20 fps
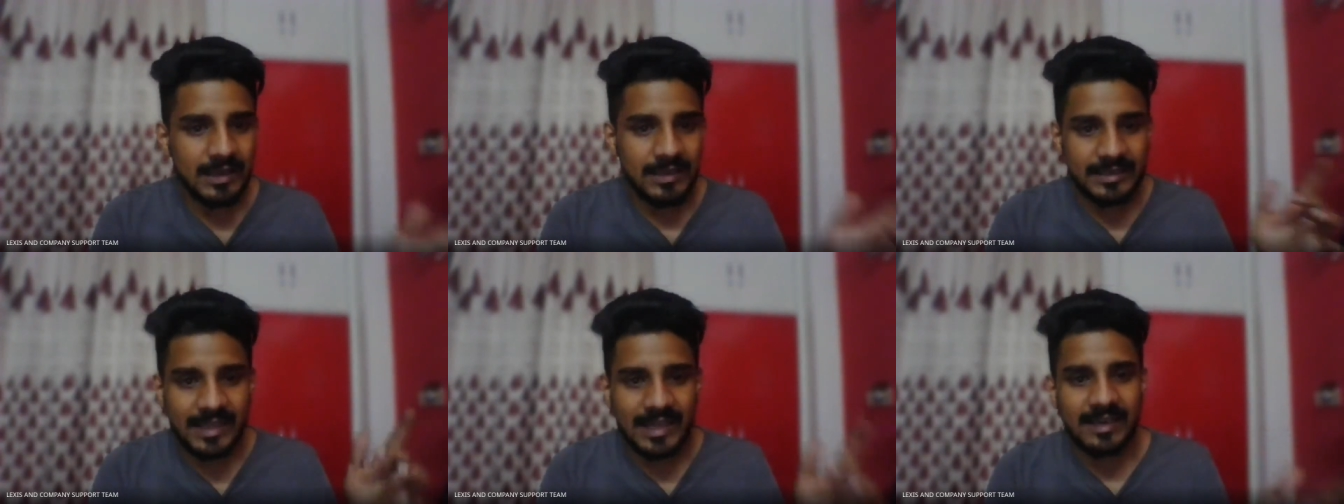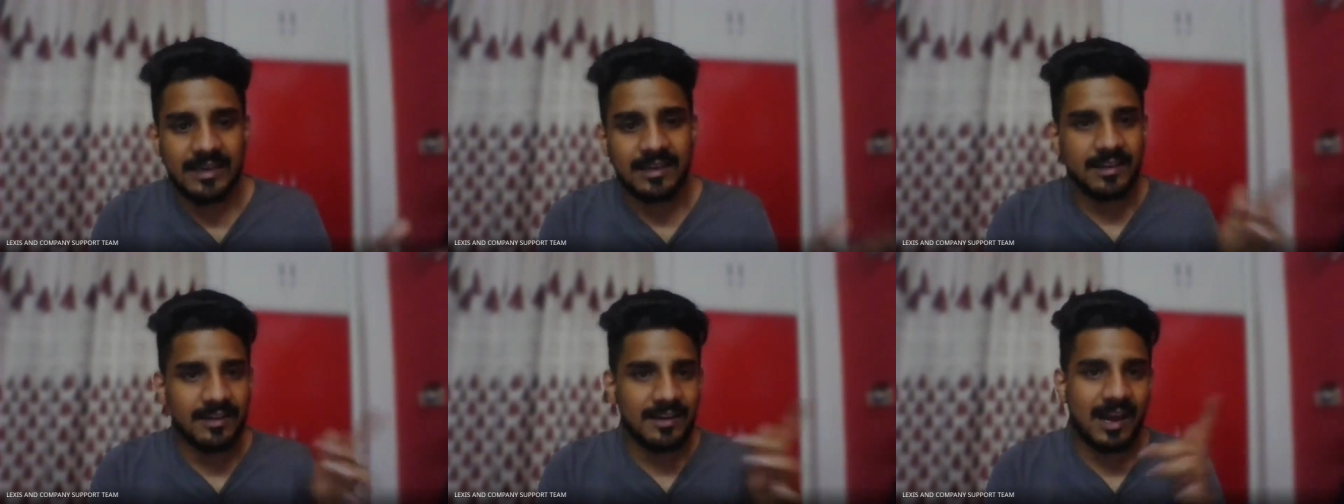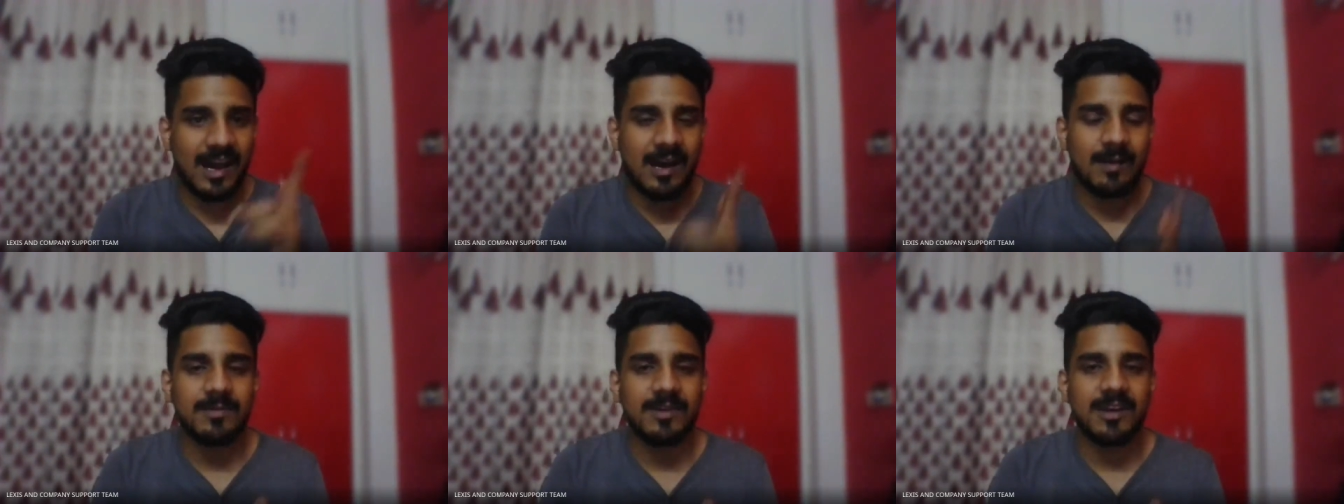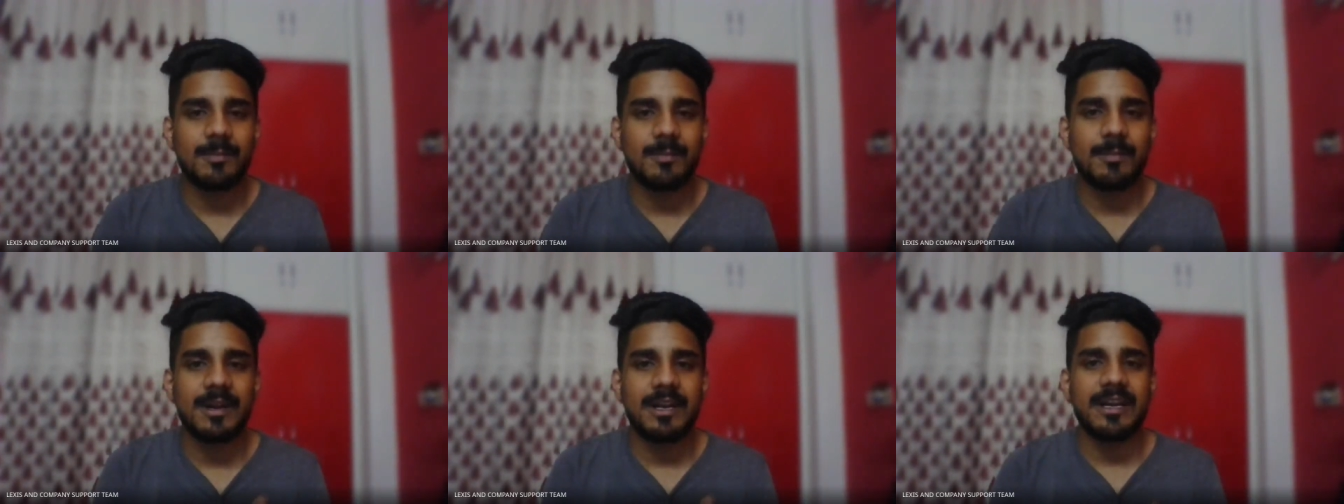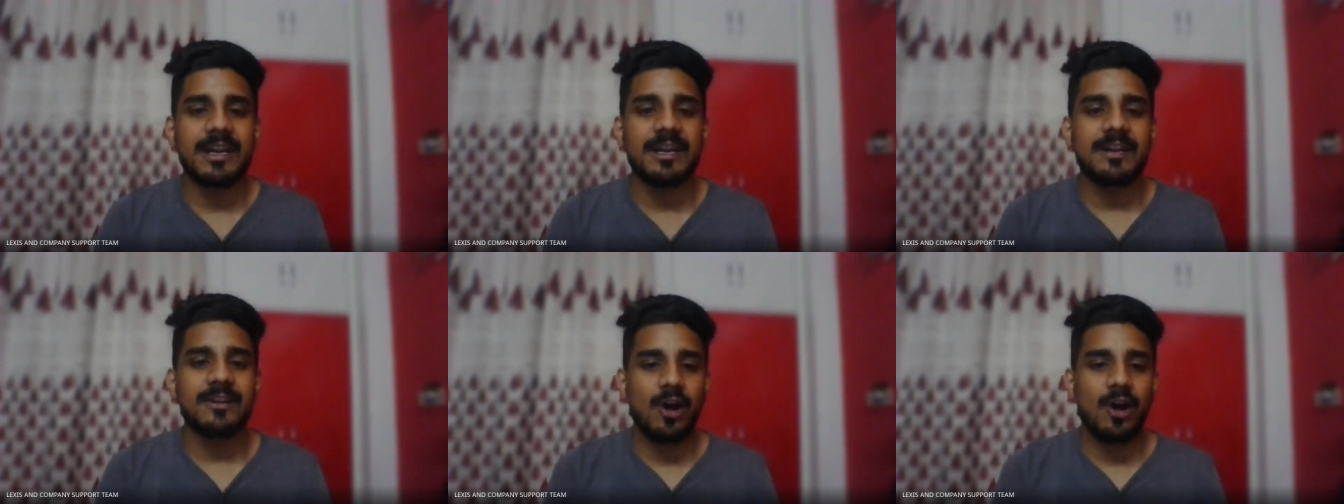then Ram
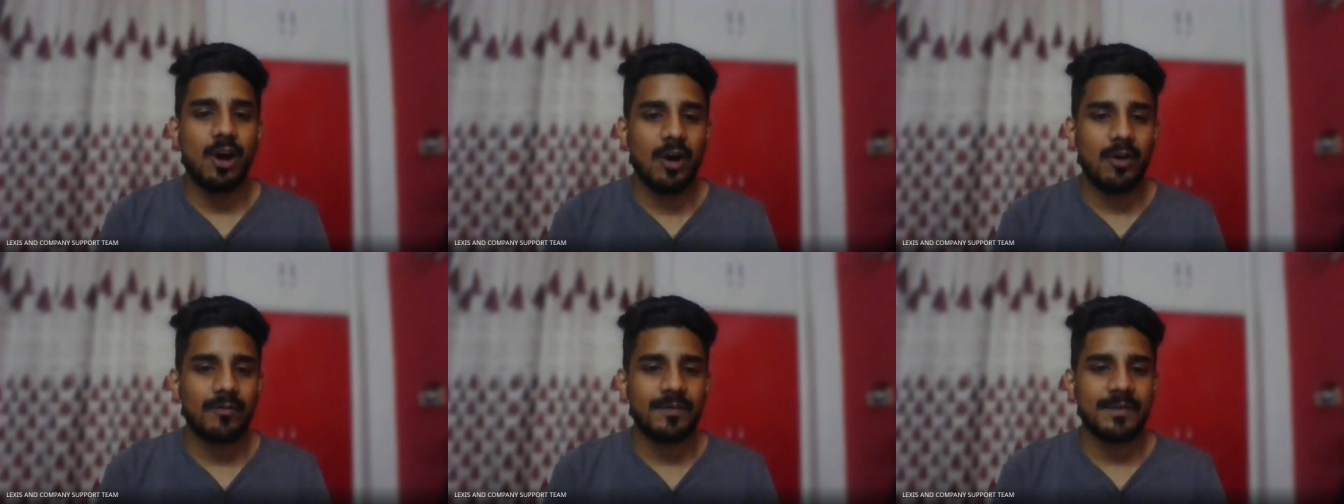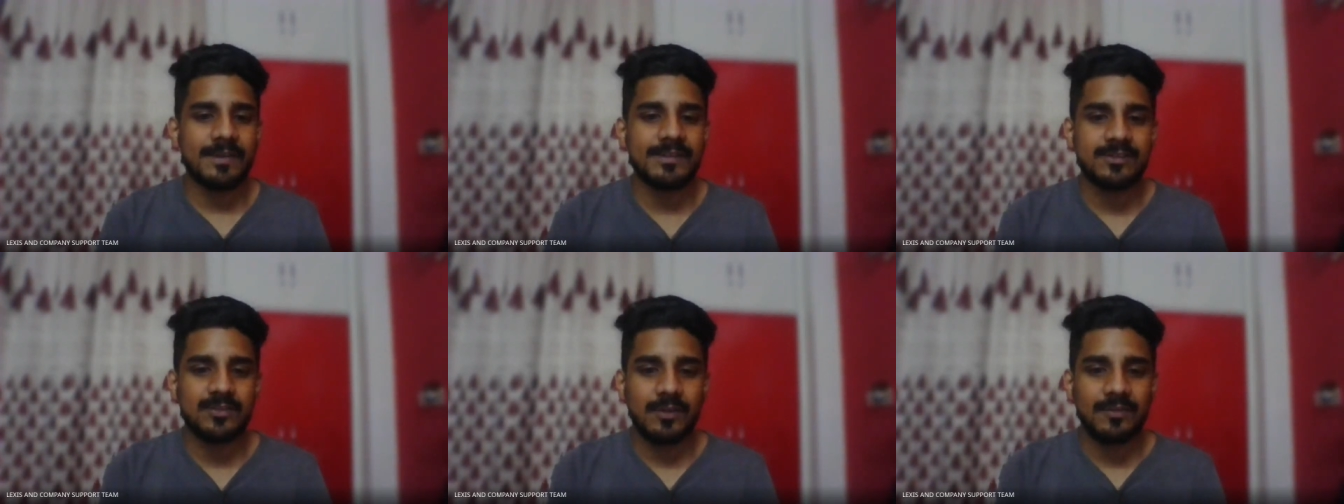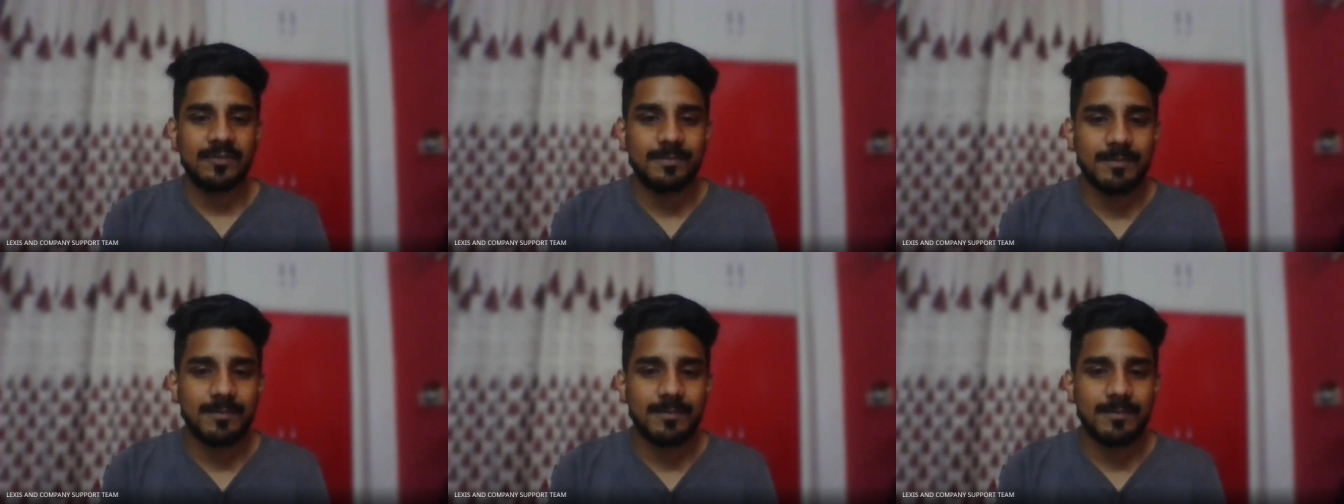committed the offense of